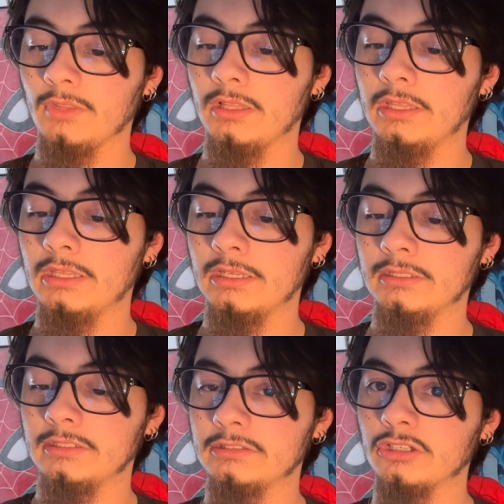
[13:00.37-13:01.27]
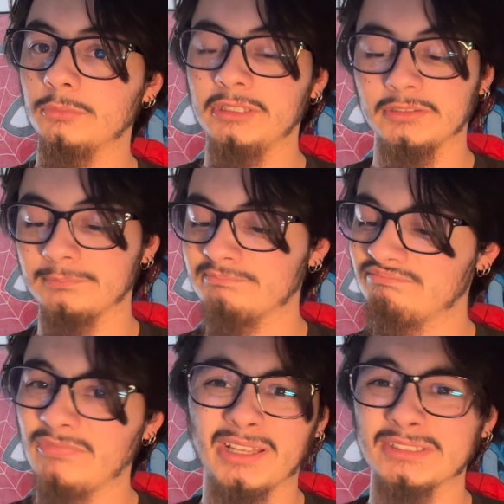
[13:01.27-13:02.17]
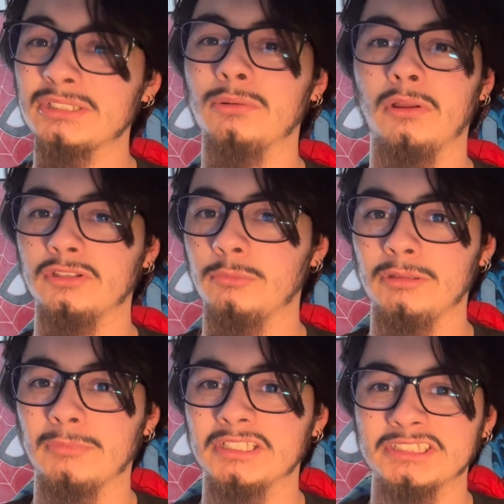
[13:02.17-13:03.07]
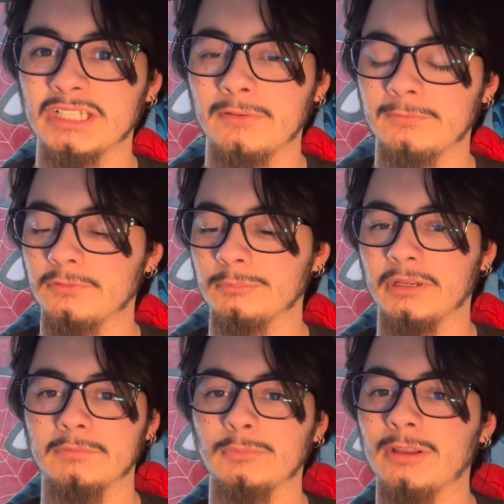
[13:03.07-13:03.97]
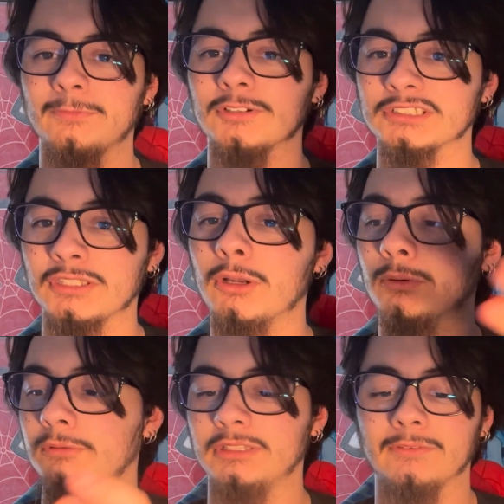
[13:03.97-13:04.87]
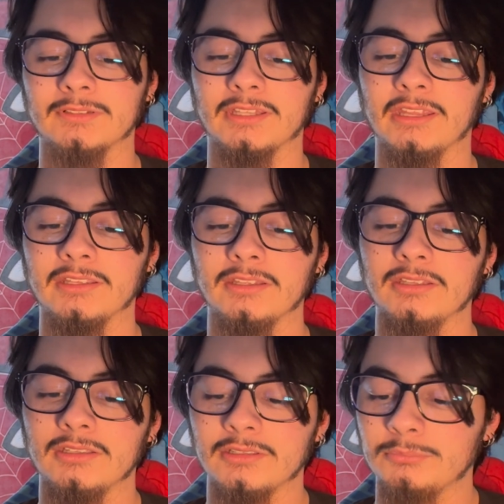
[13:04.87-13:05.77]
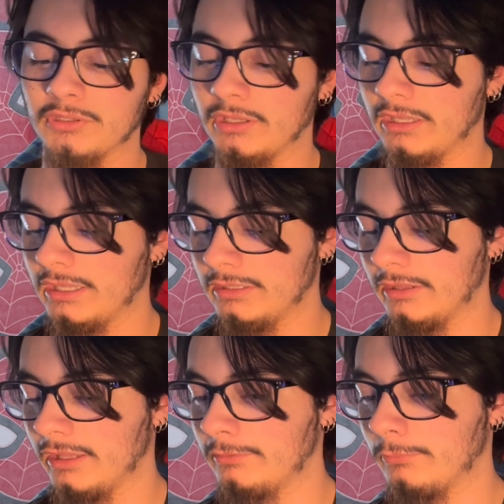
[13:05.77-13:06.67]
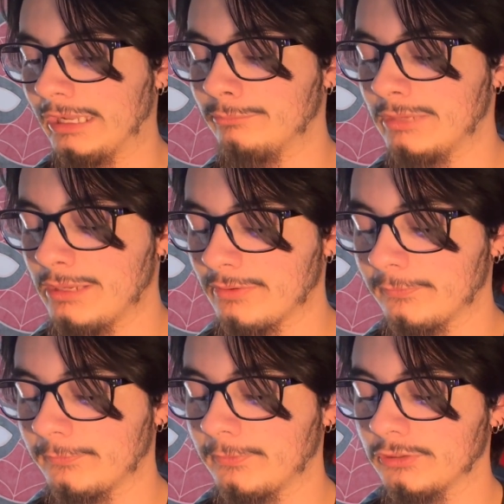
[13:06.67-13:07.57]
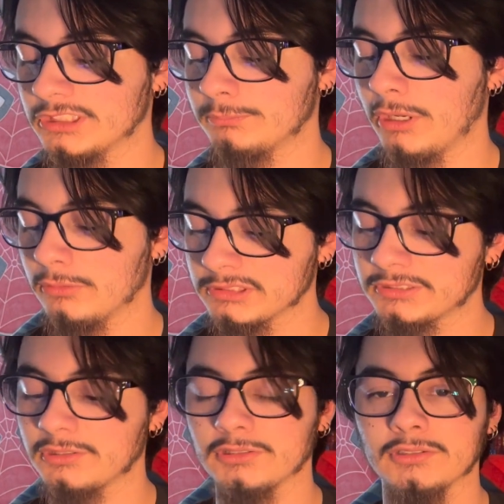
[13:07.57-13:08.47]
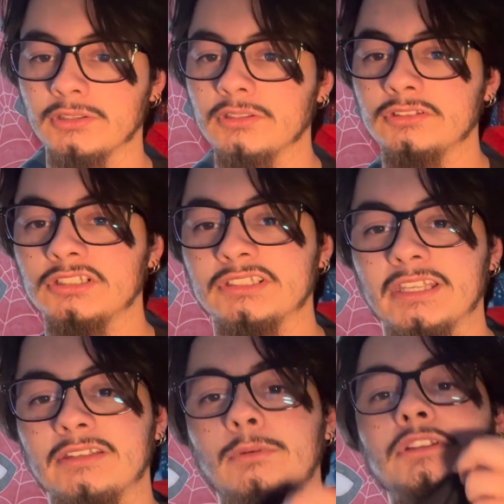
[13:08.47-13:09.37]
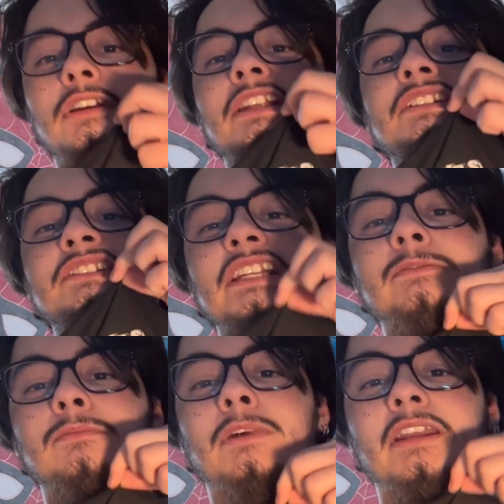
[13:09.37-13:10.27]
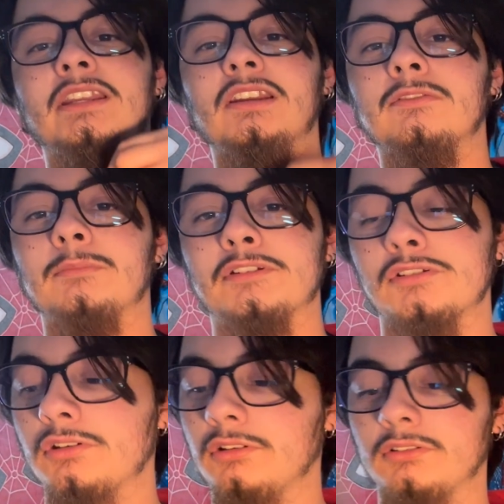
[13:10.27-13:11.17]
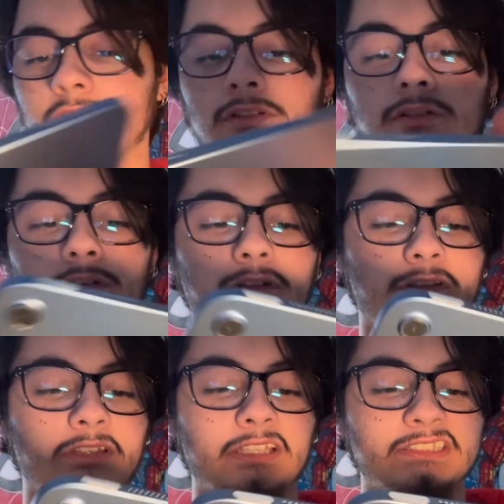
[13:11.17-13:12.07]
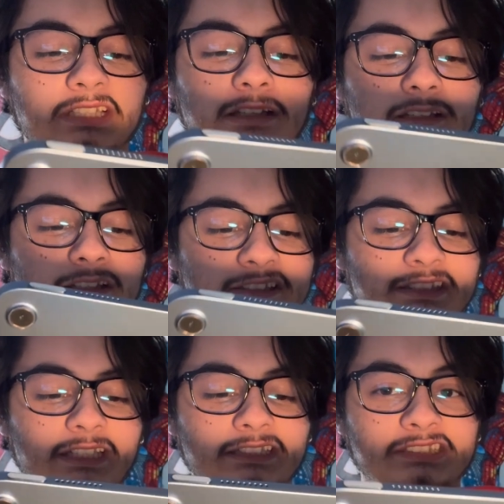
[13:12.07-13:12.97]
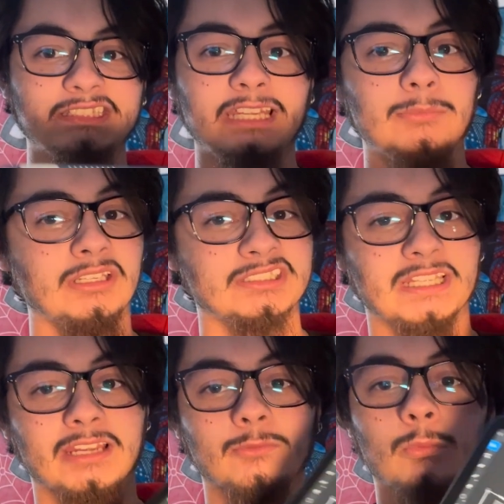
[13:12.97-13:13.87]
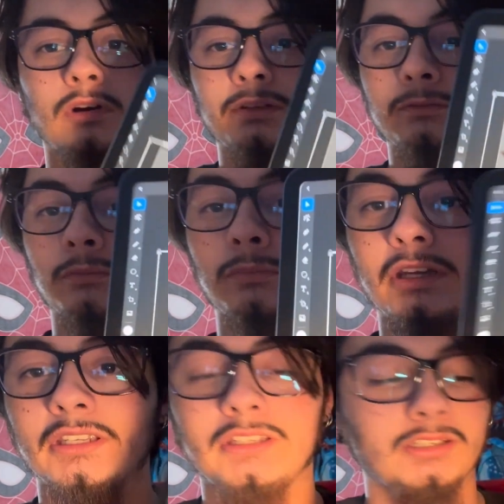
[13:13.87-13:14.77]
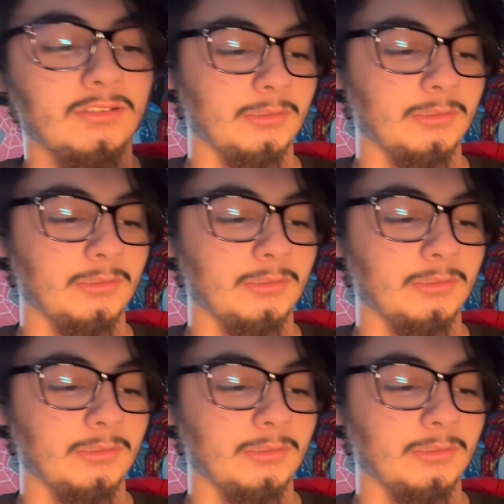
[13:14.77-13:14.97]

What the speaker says: And it took me not so long to make myself for my first logo and everything. And then when I made my first poster, just like what you guys can see from right here from my shirt, this is the same exact one from right here.